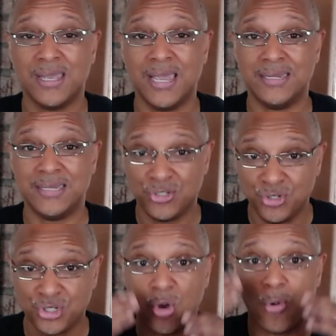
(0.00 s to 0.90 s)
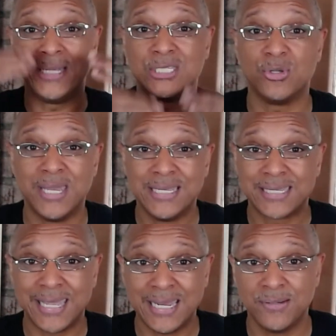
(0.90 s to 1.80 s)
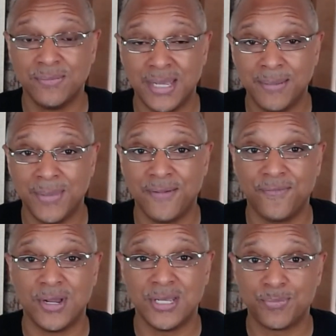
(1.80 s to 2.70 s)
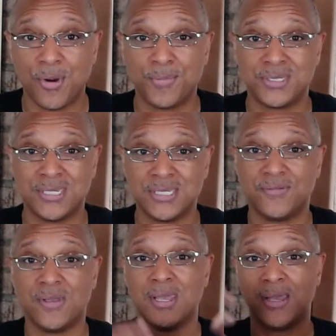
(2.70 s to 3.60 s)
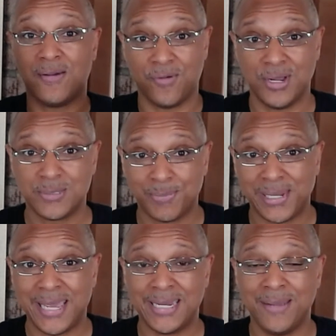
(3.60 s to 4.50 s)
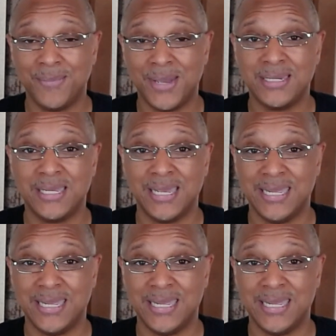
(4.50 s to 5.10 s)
and that you sow into his kingdom. Amen. For his purposes, for his plan. Amen.